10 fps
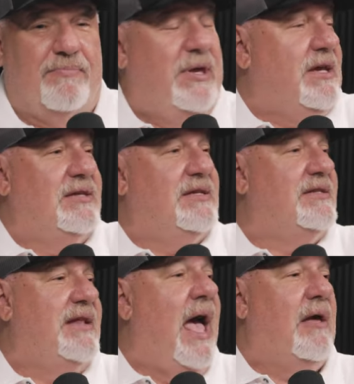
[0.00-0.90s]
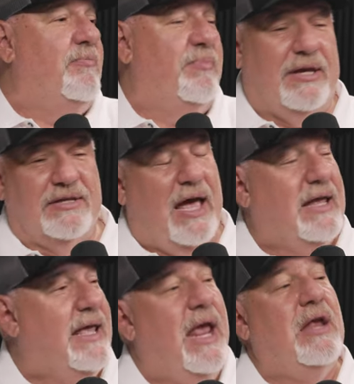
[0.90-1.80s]
because it's not. Because
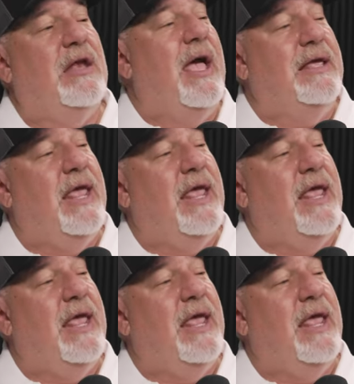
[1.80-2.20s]
I can't. I